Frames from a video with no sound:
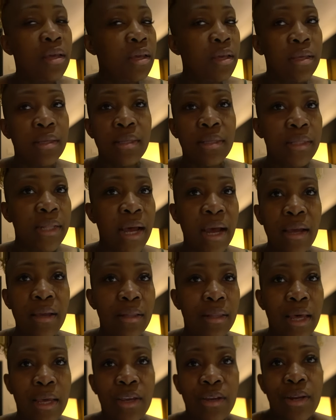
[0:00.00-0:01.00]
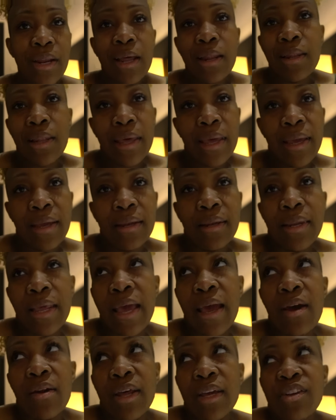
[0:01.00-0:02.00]
it's not like, you're not laying
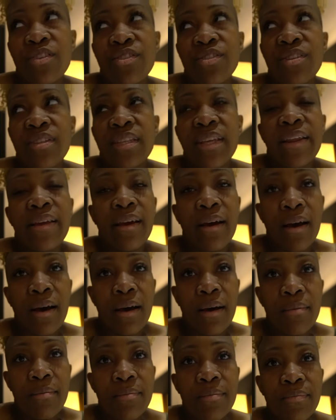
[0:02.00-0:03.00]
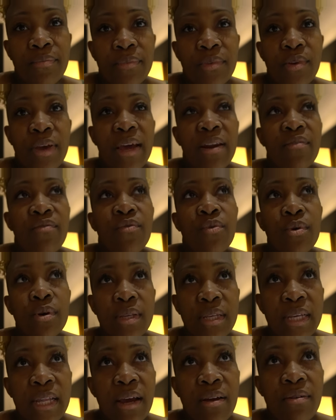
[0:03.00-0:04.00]
down, like you're sitting up. So I had a
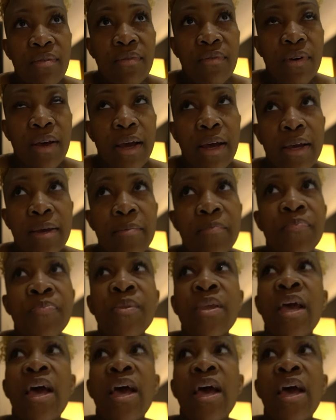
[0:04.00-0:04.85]
14-hour flight.